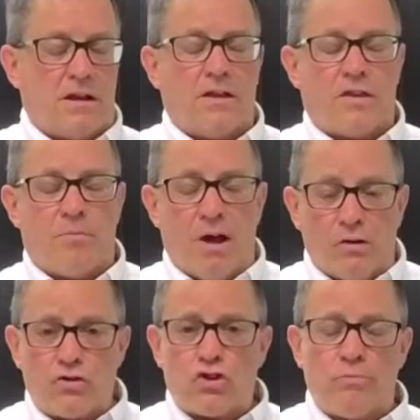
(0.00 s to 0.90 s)
The
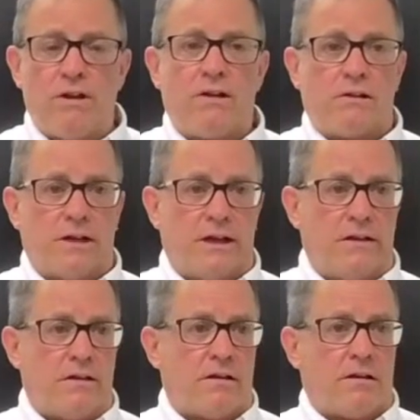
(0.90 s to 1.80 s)
belt should be
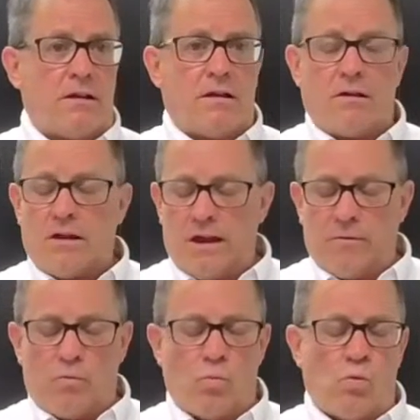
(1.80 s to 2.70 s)
cleaned
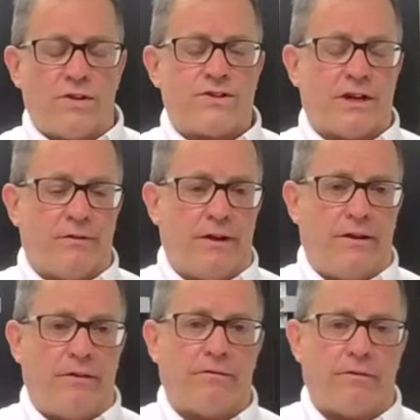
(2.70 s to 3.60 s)
once
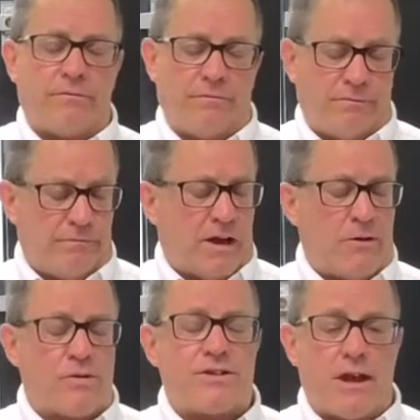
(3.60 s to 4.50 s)
every, I
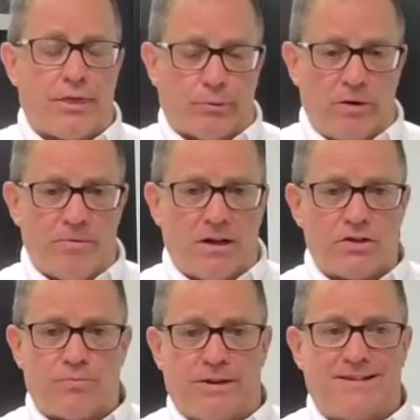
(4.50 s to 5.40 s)
would say 3 months,
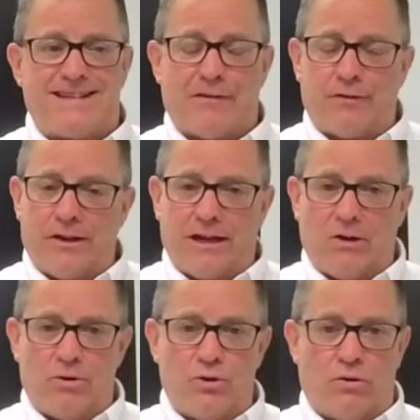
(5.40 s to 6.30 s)
but definitely I
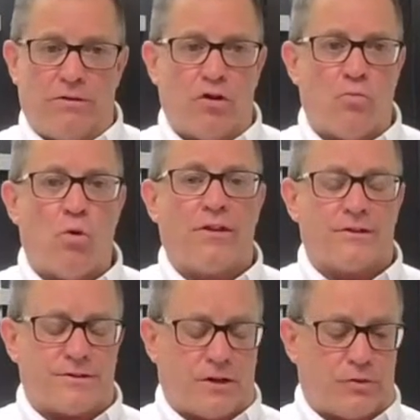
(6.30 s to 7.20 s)
would do it no more than
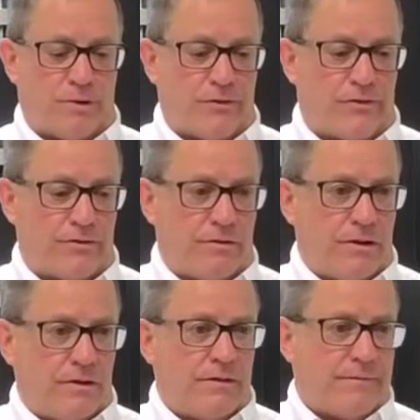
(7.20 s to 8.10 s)
6 months.
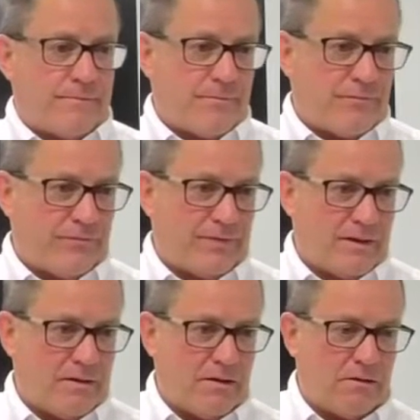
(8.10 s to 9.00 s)

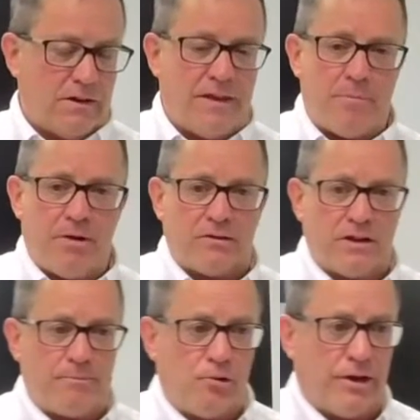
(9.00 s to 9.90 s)
Clean that belt
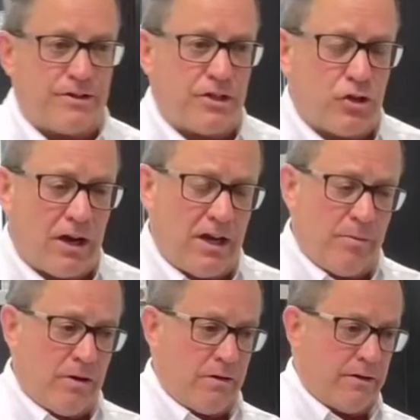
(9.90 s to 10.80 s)
up good. Is he talking
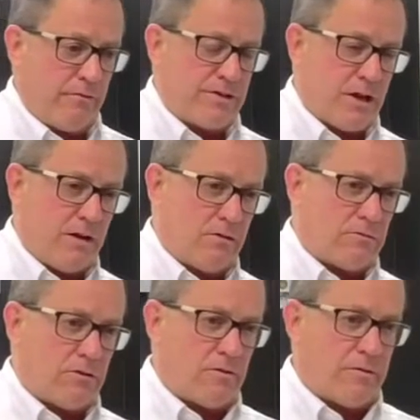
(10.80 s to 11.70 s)
about on a recycler
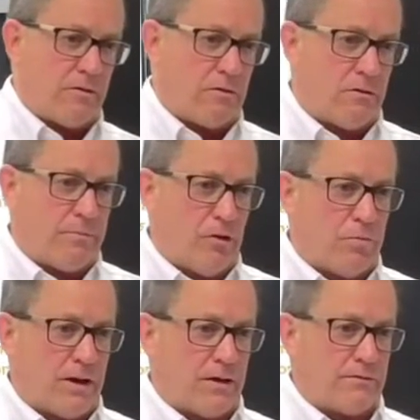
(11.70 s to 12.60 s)
or a Billbreaker?